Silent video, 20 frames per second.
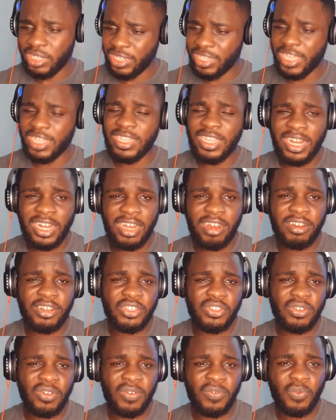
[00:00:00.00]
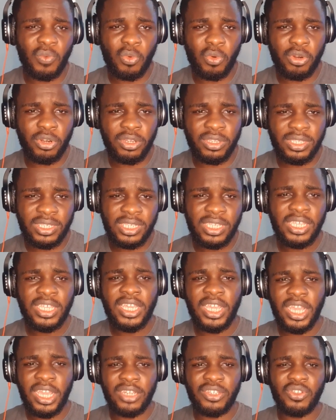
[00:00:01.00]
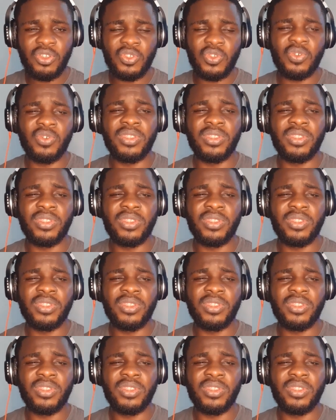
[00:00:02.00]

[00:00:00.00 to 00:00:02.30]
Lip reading: get the clarity of words and just